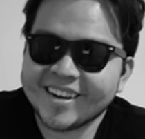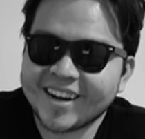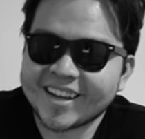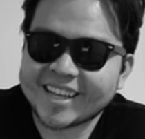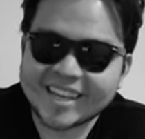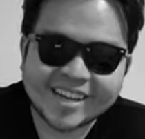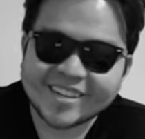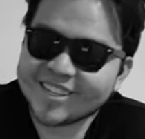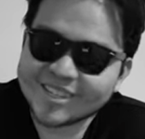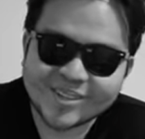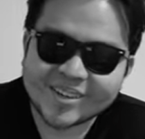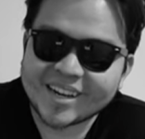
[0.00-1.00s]
I can't
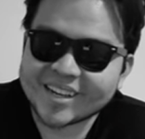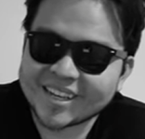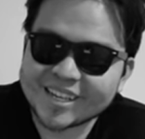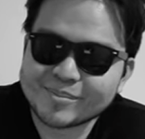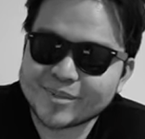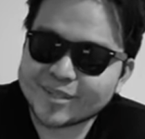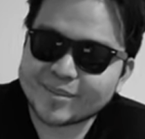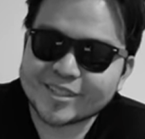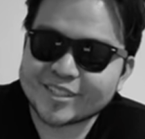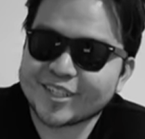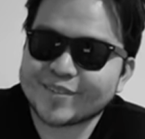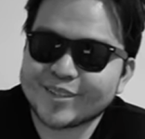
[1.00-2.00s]
do it. I can't bring
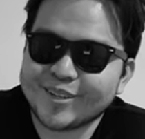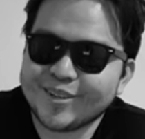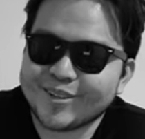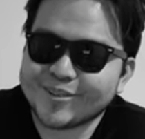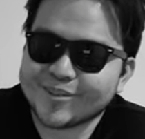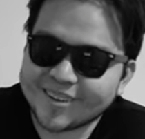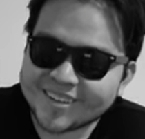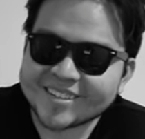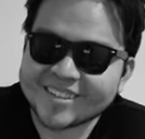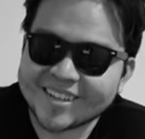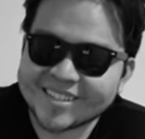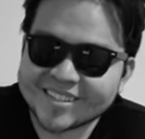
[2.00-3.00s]
myself to do the water
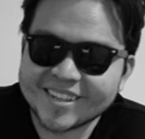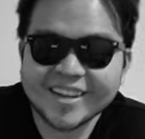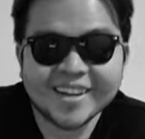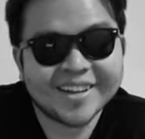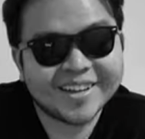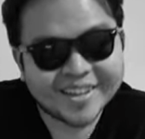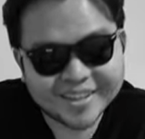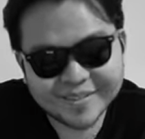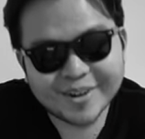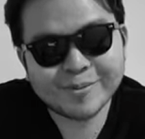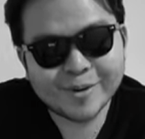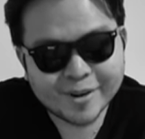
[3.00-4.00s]
test. If
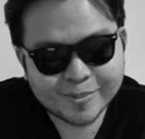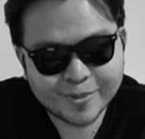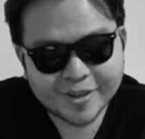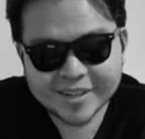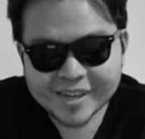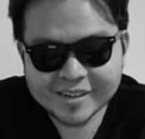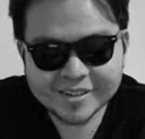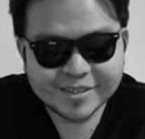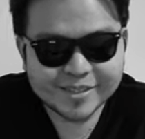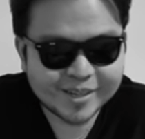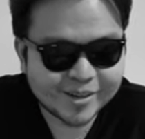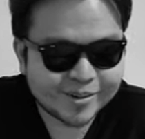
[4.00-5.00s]
I wear it one day in the
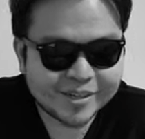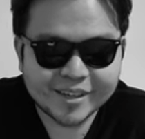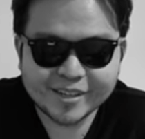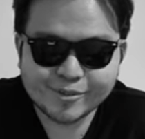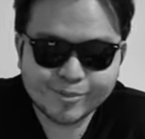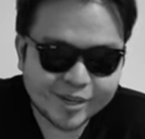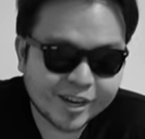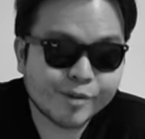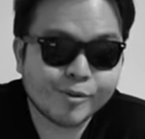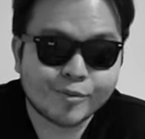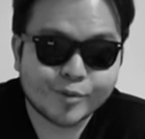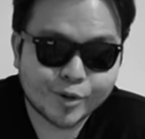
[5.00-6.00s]
snow and it gets wet, I
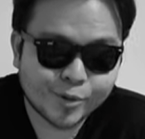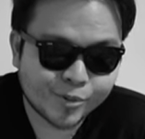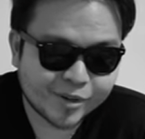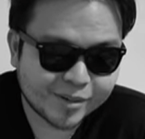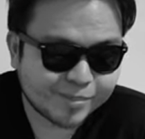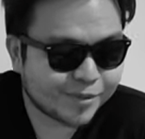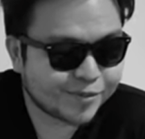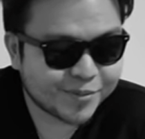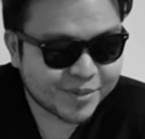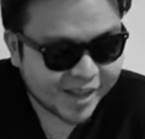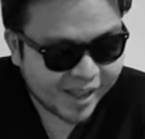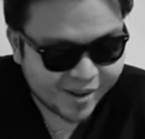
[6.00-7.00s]
will record it. But
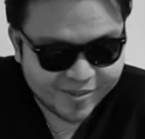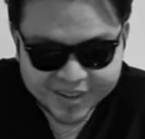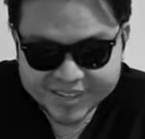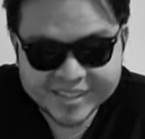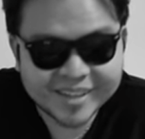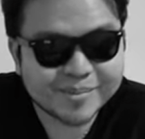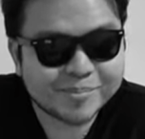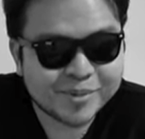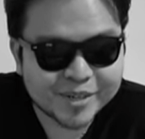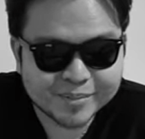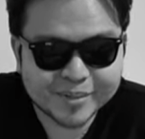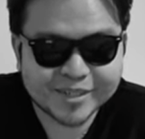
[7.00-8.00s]
for now, I can't
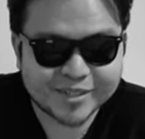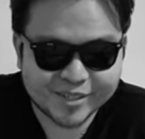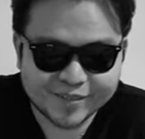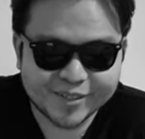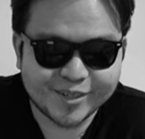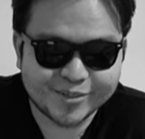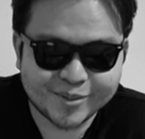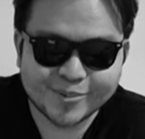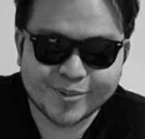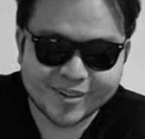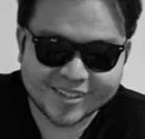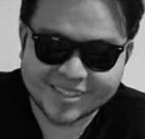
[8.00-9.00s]
bring myself to do a
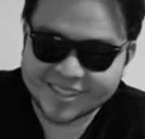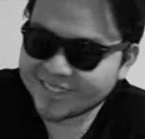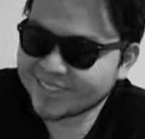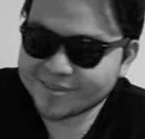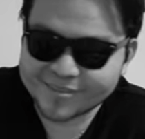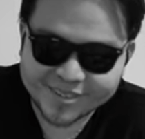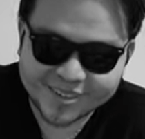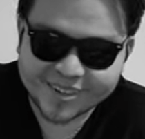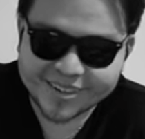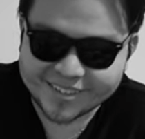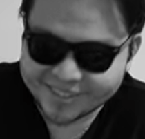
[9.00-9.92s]
water test. I'm sorry.